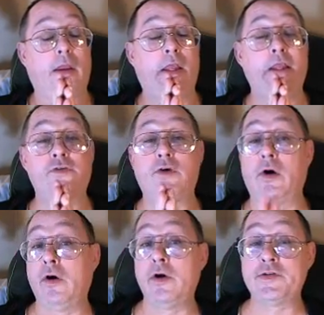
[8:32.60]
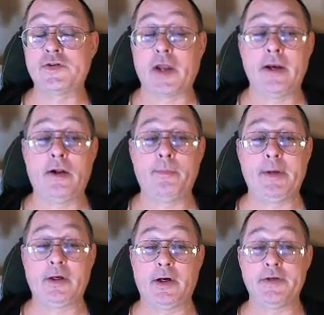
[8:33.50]
he's earned his title
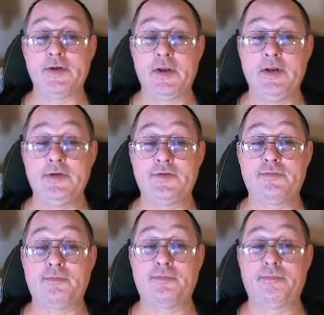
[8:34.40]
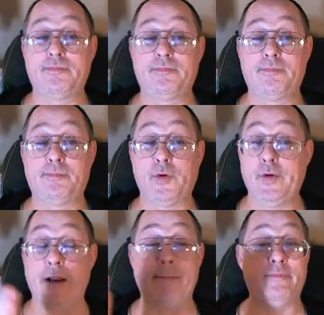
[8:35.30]
because he's
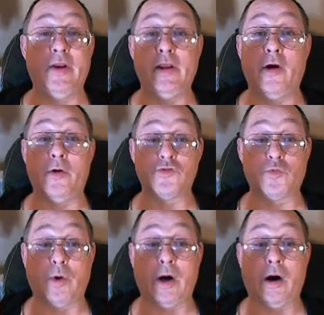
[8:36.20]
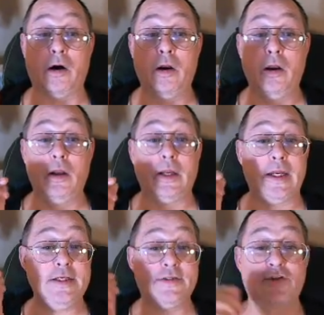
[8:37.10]
putting up videos where
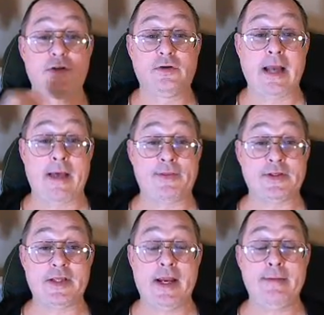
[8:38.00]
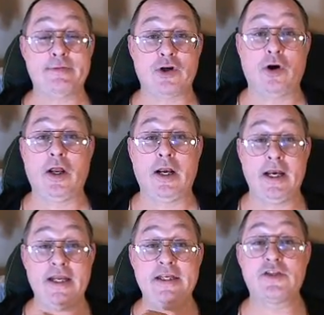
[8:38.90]
he's got the same circuit
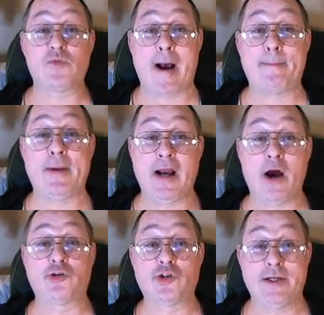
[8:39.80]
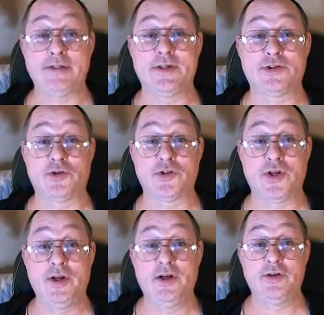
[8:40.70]
and he's swapping out
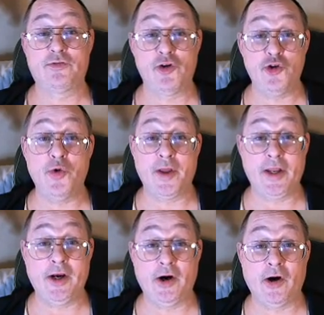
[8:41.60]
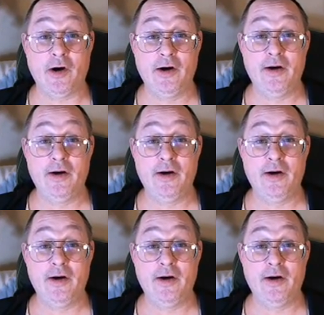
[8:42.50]
transistors for you to hear